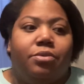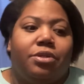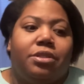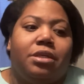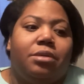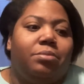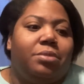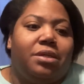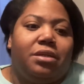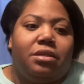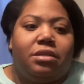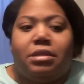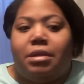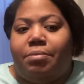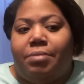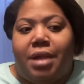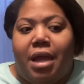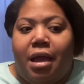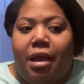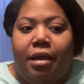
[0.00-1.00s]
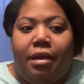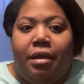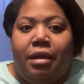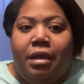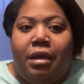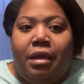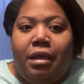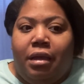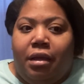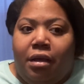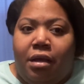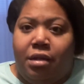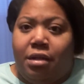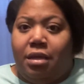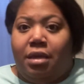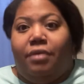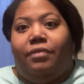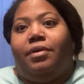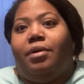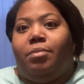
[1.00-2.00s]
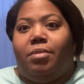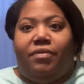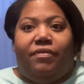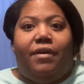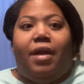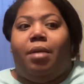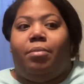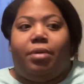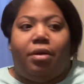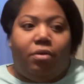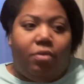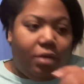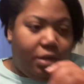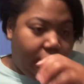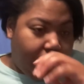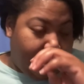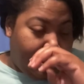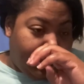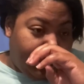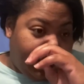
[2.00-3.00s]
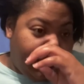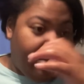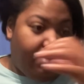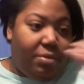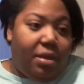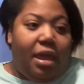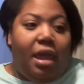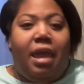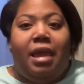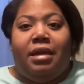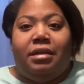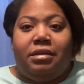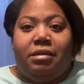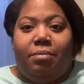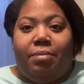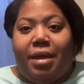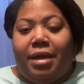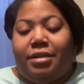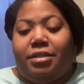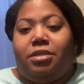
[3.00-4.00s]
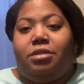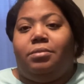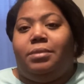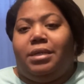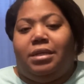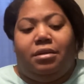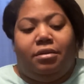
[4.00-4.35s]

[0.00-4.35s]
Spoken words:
with it, because I'm not gonna give him a fabric one and then him hand it back to me,